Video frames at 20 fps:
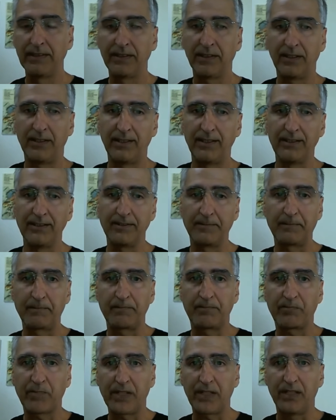
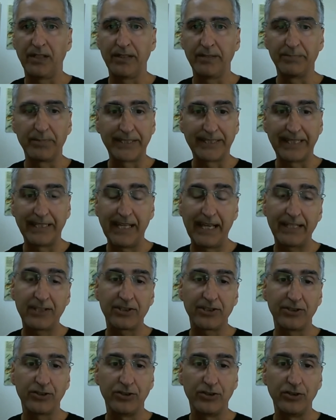But they
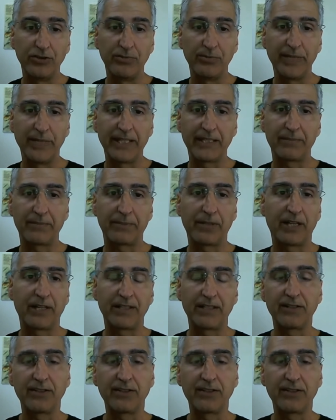actually do make a product.